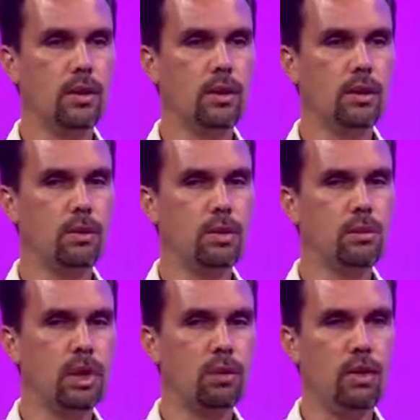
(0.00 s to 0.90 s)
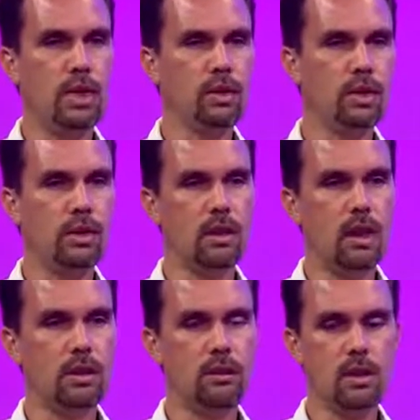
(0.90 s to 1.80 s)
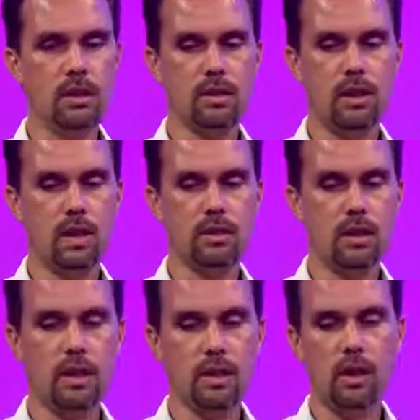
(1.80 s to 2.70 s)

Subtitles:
throws a big wrench in a lot of these things. And